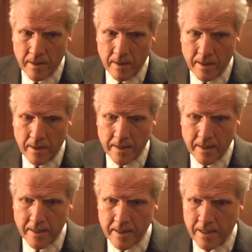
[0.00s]
as I
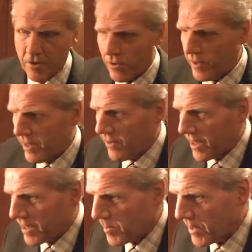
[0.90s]
said, you need the
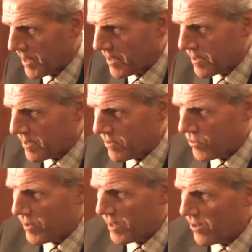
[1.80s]
expertise, you
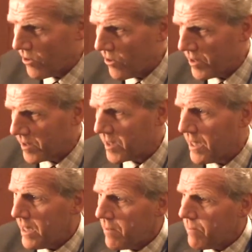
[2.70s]
need lawyers,
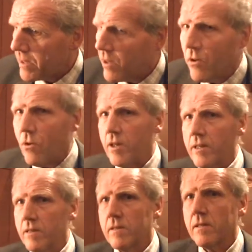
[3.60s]
but
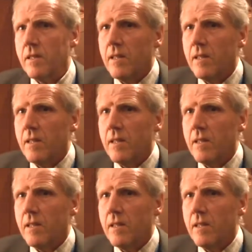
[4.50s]
lawyers,